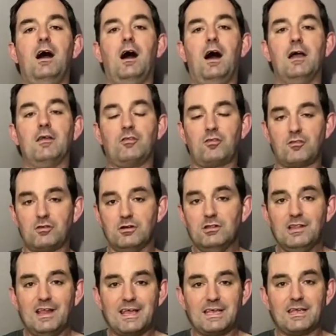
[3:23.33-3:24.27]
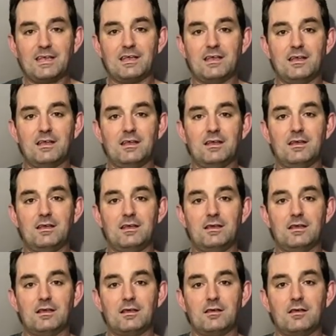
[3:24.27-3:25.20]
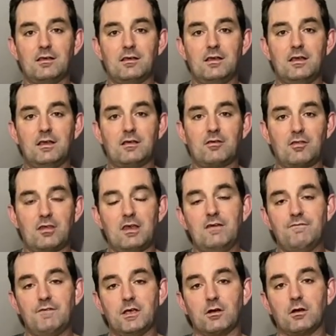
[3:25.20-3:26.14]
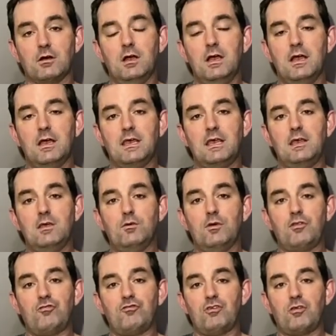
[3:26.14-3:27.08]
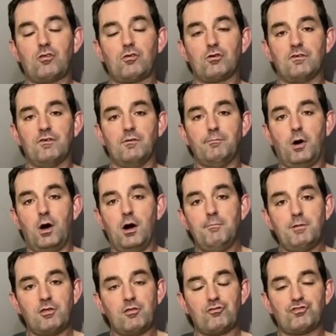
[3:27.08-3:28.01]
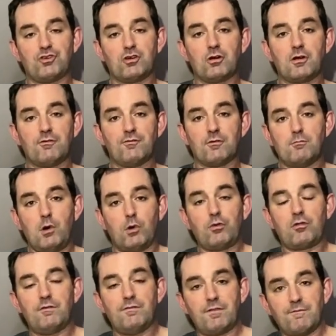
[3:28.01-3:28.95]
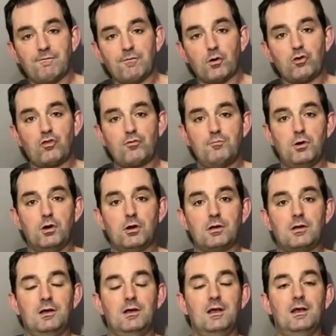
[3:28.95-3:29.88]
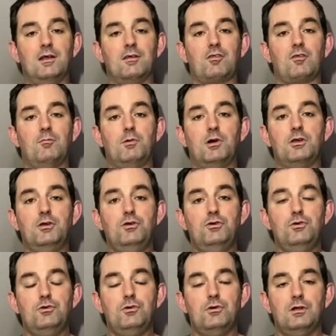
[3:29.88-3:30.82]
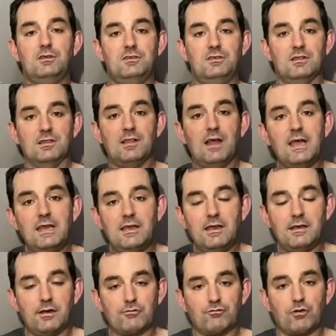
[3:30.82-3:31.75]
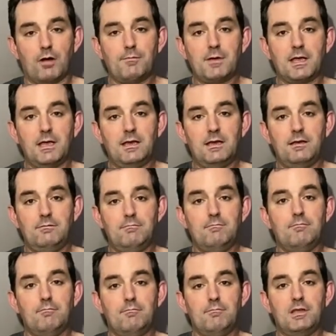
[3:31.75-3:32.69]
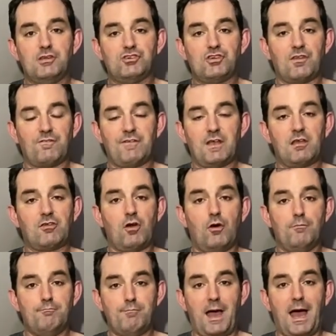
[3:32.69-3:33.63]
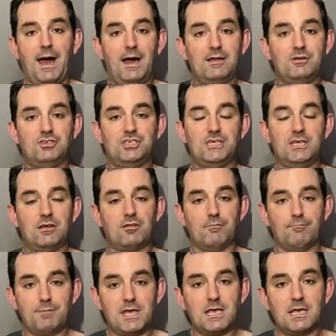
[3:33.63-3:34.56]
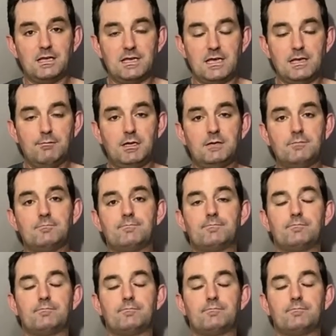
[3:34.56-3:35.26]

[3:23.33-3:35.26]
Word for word: I still like Xavier. He was just sort of a pompous jerk for most of the first book, someone who delighted in rubbing it in Meesh's face how bad she is at being a demon.